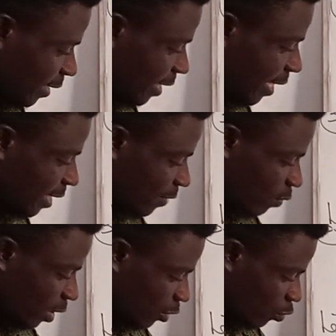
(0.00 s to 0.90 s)
is negative.
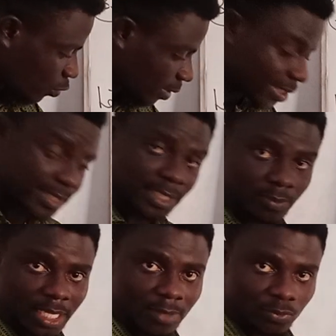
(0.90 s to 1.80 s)
When it crosses, it
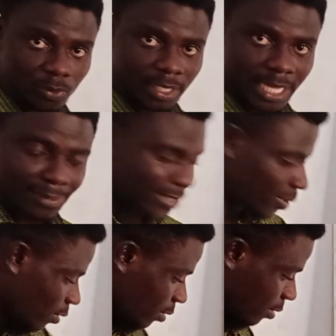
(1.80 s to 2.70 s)
becomes what?
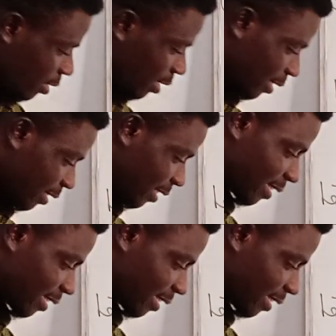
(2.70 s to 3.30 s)
Epsilon. This